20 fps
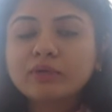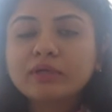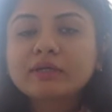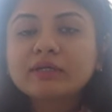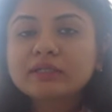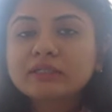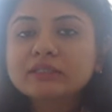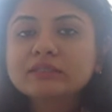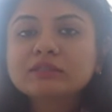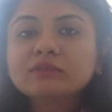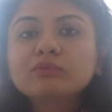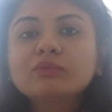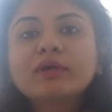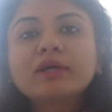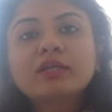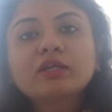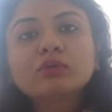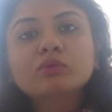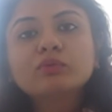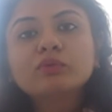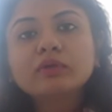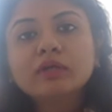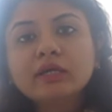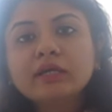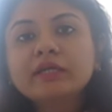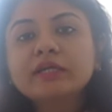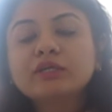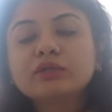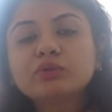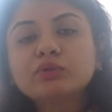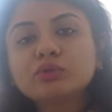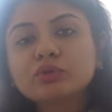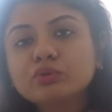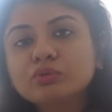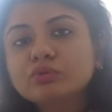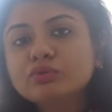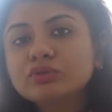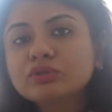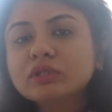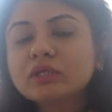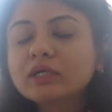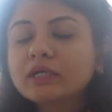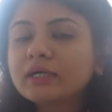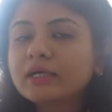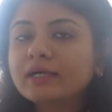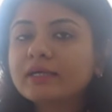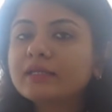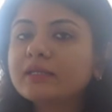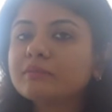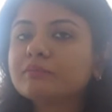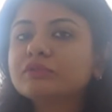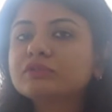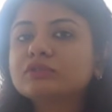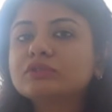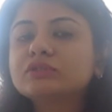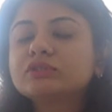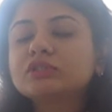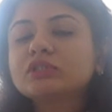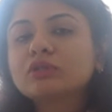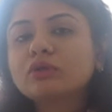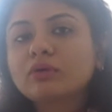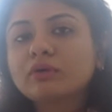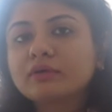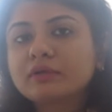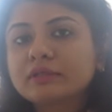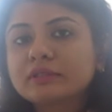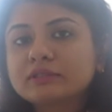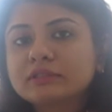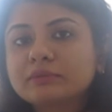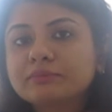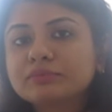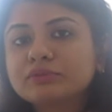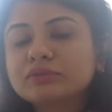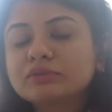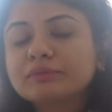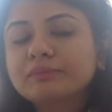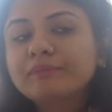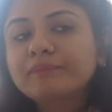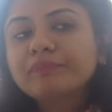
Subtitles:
reason where you will need to use an emergency contraception.